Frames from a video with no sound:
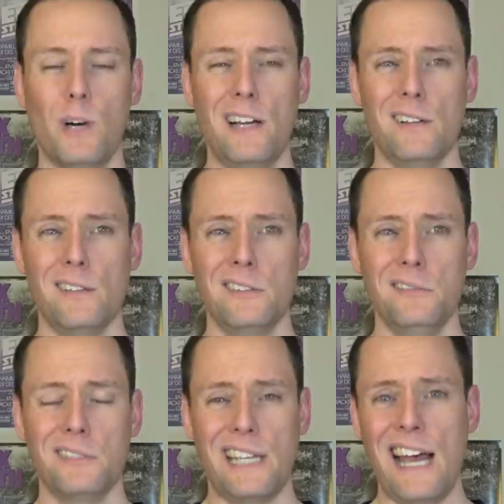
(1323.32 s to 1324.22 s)

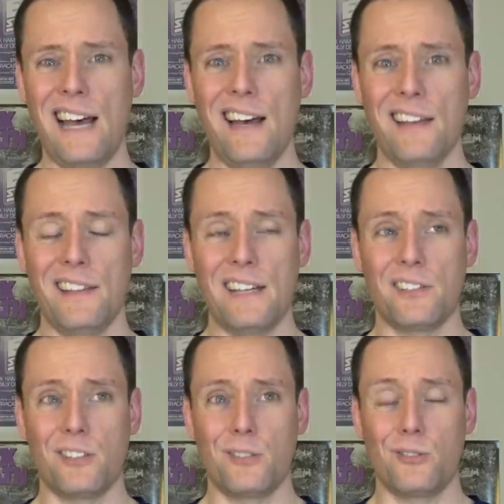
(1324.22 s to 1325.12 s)
Well, yeah,
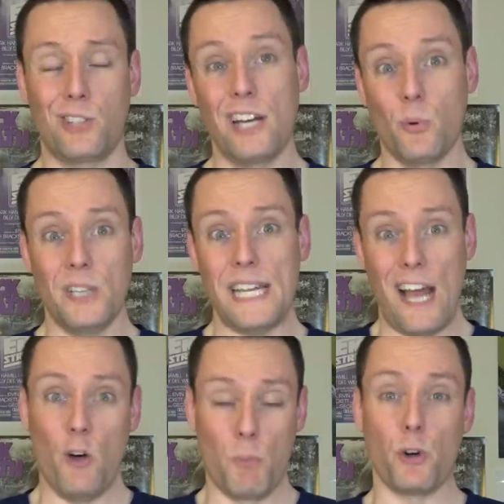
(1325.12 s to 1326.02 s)
that's generally
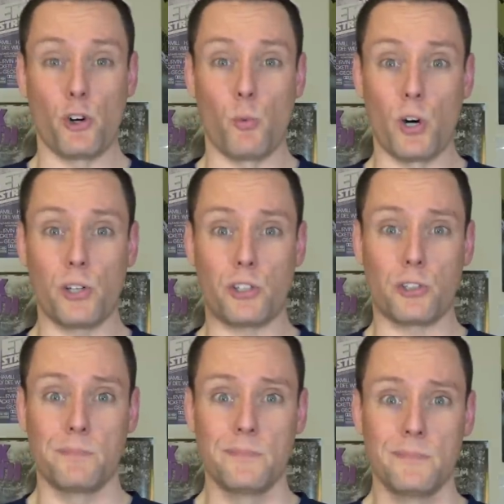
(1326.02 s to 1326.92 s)
how murder works.